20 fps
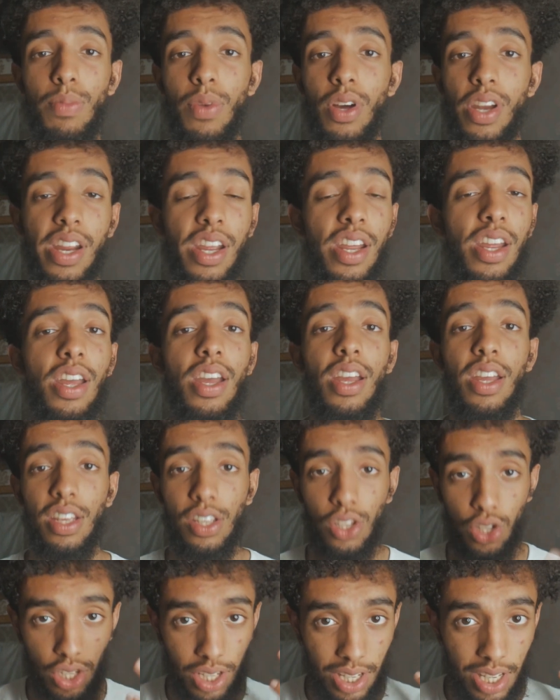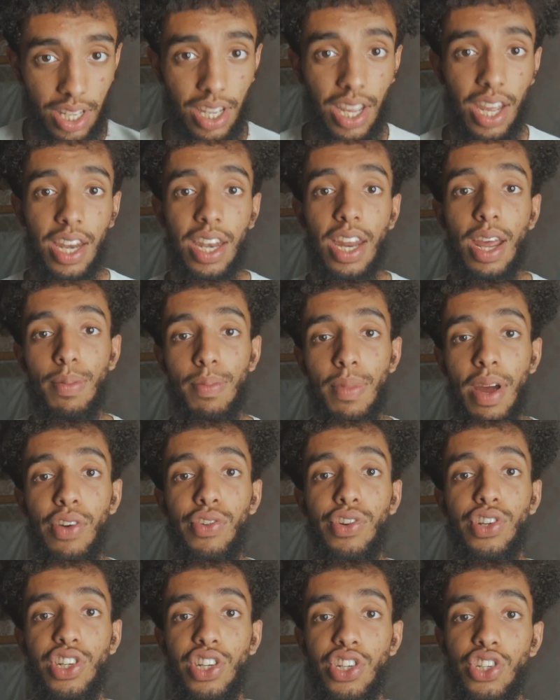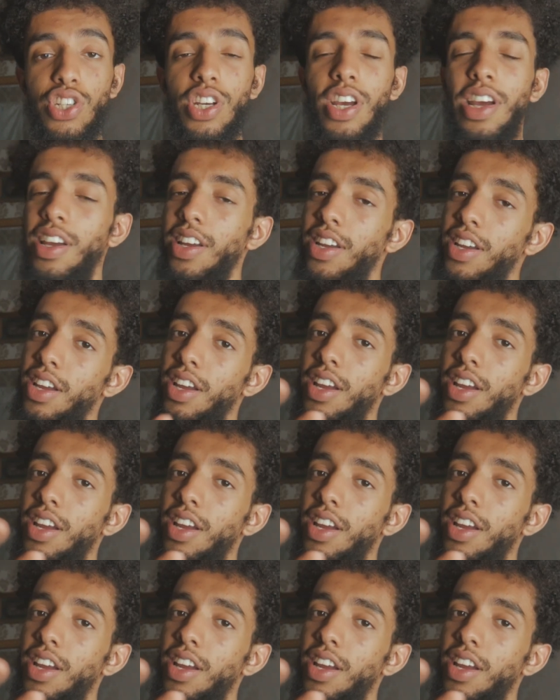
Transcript: money. Get that marriage in check.